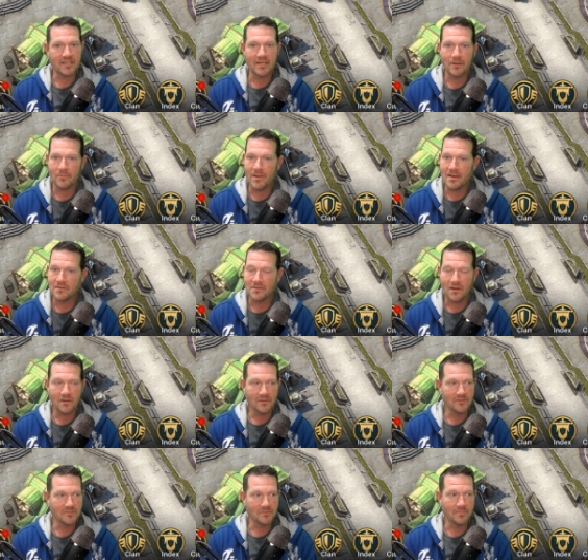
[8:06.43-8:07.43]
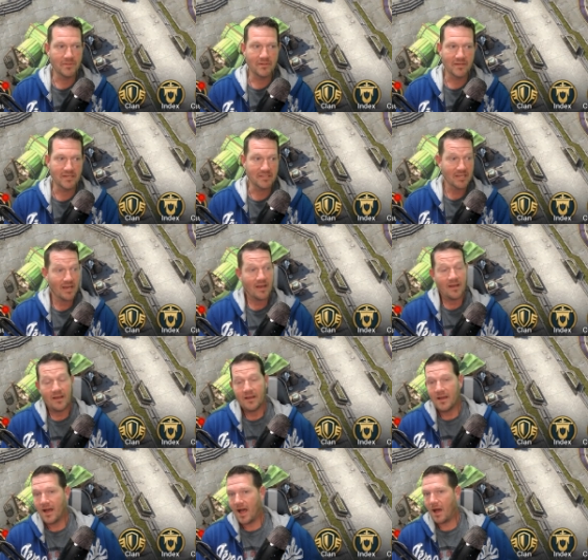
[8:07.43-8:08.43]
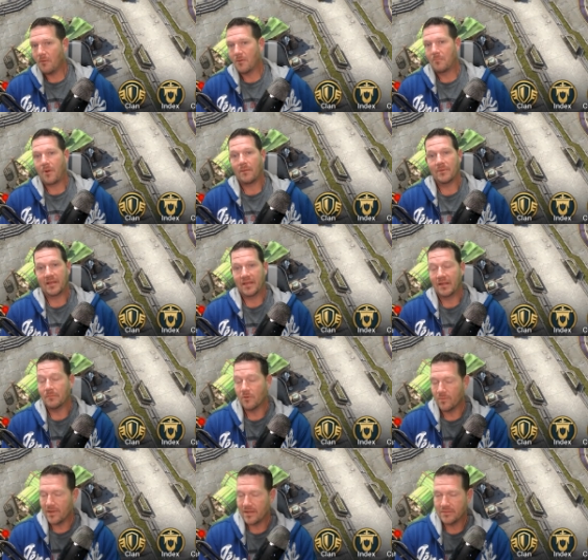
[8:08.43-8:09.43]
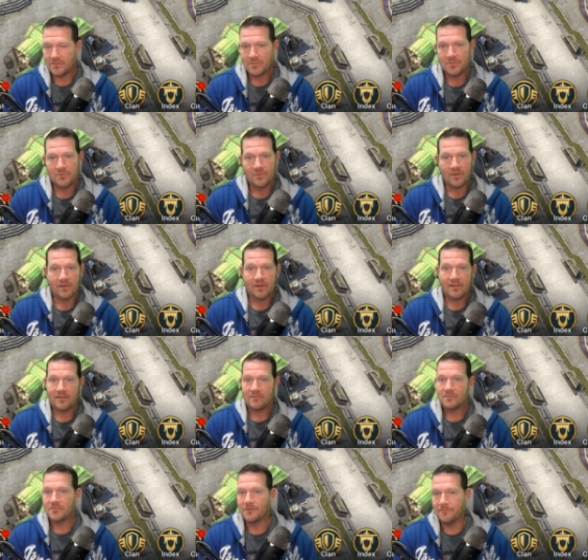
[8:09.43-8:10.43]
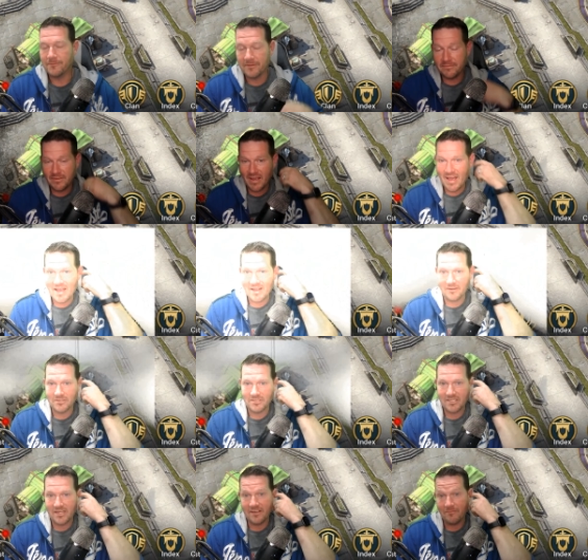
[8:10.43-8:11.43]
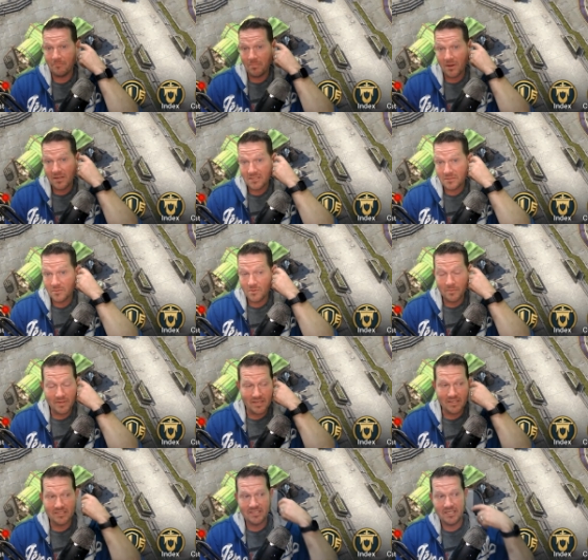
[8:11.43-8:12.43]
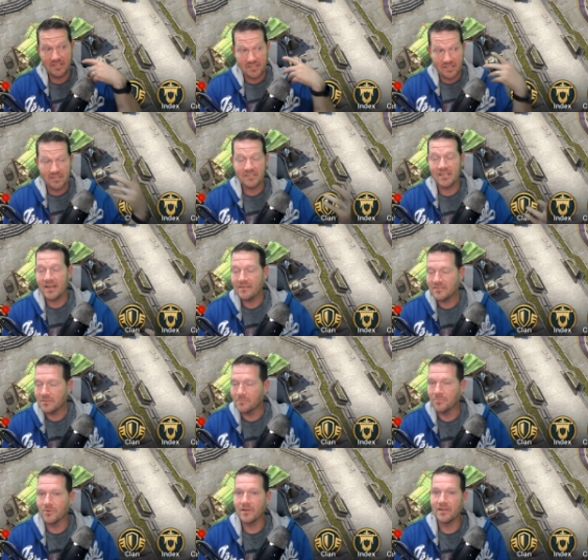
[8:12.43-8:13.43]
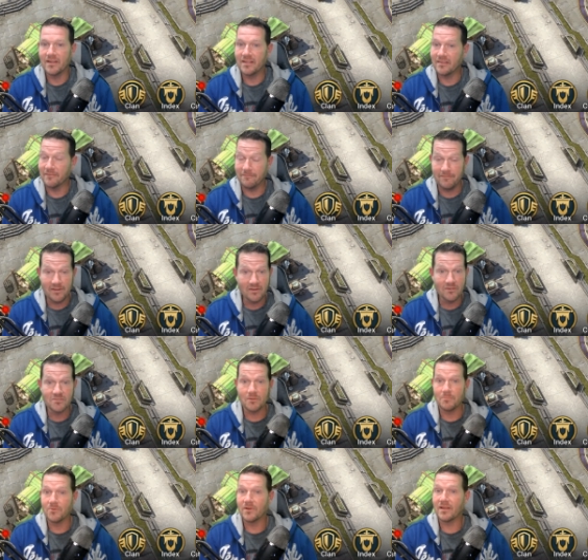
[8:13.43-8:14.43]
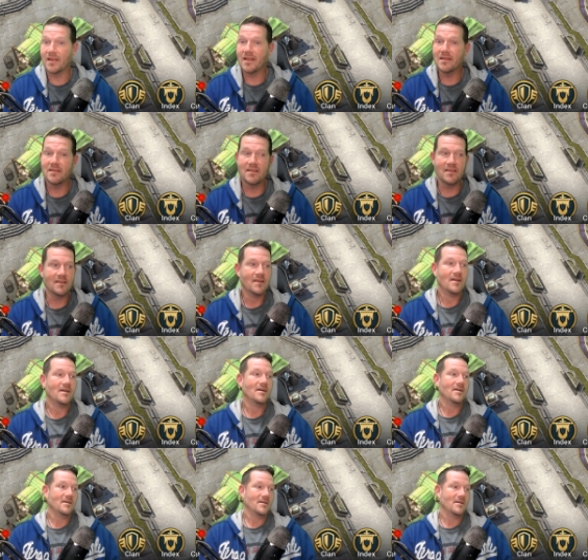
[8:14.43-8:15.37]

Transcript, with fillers: just to get around to all those abilities. I would probably get him around 230, 250 accuracy if possible because he does have some pretty neat. The fears are pretty handy.